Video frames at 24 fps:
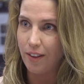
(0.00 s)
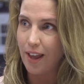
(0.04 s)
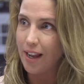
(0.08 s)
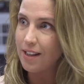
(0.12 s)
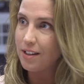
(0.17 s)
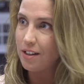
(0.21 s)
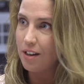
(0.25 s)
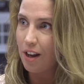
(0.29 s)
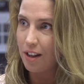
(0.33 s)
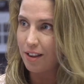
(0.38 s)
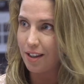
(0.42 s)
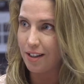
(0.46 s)

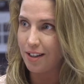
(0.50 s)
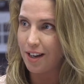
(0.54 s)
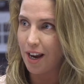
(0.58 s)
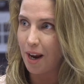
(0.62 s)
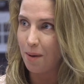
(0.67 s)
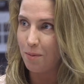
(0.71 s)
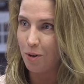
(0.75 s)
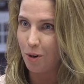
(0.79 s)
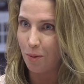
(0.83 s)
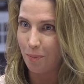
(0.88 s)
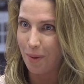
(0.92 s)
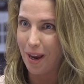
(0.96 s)
That's not the
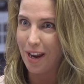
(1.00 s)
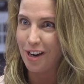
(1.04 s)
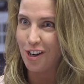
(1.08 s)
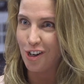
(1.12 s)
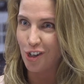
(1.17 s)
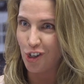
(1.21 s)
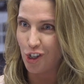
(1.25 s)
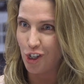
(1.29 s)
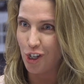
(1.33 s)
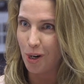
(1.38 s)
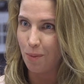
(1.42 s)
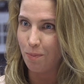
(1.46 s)
time to
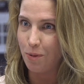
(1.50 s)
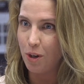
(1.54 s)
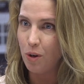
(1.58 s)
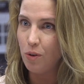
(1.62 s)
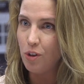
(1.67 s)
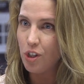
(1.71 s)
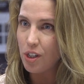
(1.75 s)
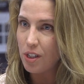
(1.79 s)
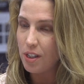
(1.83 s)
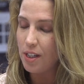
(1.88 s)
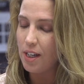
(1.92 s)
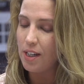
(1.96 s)
abandon ship. You
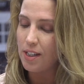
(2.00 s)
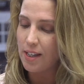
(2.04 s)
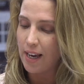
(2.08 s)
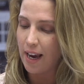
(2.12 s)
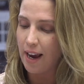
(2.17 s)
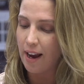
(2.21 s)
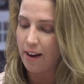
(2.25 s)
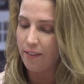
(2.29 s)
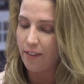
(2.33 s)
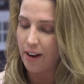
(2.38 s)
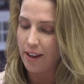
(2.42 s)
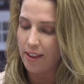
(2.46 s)
just need to
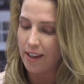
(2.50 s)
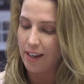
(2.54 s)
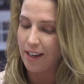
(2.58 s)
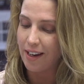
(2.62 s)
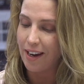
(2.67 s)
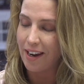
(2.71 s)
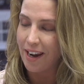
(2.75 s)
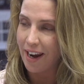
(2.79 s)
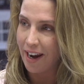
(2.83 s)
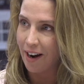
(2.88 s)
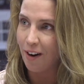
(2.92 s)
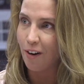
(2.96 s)
have, I think, an
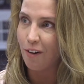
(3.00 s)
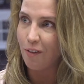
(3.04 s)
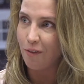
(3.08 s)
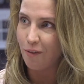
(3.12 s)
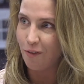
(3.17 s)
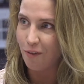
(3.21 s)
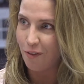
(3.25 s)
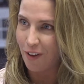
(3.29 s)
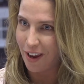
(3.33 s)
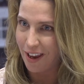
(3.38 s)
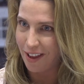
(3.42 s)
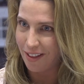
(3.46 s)
inherent
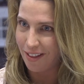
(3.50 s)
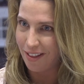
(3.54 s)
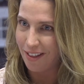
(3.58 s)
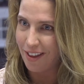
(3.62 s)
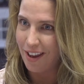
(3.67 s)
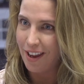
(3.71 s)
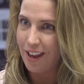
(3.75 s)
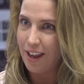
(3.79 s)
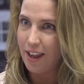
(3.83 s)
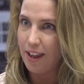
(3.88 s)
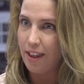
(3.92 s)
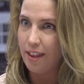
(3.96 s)
faith
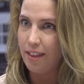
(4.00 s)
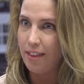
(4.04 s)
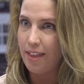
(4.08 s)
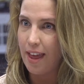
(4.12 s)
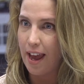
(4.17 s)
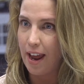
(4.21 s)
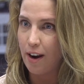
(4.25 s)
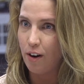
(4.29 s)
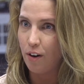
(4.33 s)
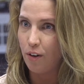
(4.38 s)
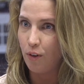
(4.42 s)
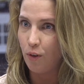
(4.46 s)

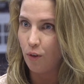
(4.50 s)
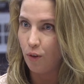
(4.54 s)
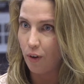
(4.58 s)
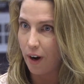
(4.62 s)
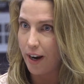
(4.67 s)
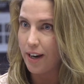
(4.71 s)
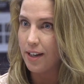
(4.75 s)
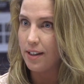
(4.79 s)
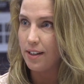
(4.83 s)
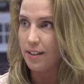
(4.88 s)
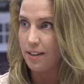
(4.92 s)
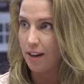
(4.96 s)
that
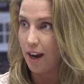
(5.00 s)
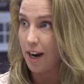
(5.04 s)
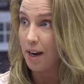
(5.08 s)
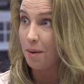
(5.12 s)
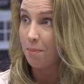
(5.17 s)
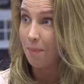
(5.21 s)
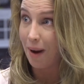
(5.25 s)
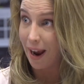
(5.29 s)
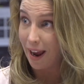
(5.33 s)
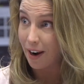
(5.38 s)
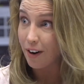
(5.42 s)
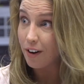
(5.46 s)
great
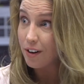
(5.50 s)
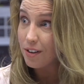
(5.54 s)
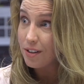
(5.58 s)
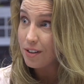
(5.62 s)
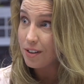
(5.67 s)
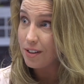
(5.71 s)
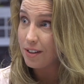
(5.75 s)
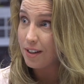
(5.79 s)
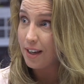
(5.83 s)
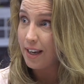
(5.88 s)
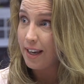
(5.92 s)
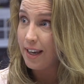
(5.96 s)
design
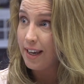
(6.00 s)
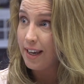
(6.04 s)
matters,